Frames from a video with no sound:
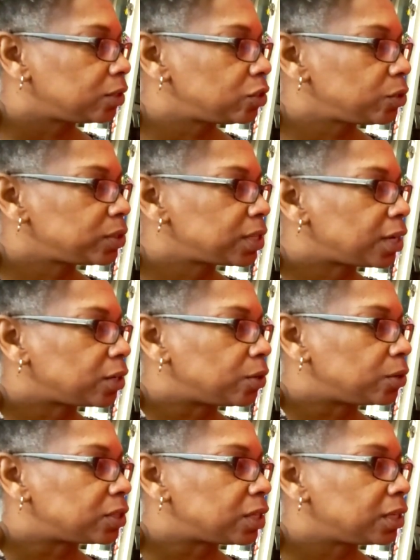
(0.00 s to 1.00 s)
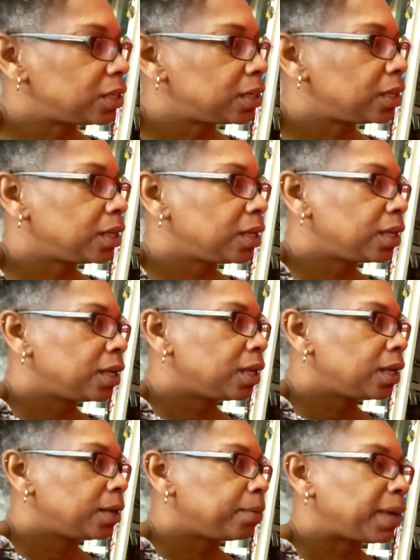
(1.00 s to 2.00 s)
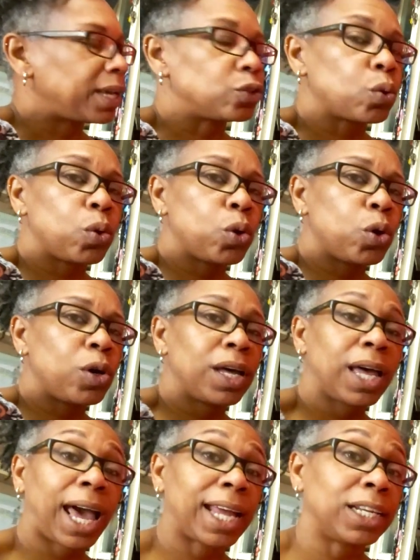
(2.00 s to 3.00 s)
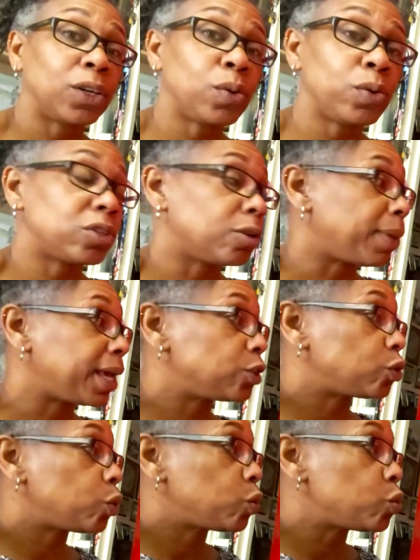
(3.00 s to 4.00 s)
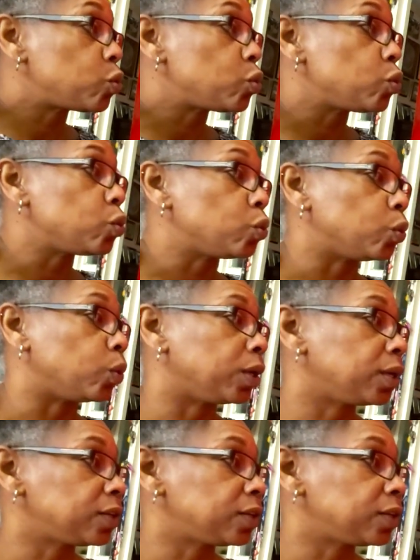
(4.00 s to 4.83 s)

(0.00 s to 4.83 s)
Two circles makes oh, and it also makes ooh.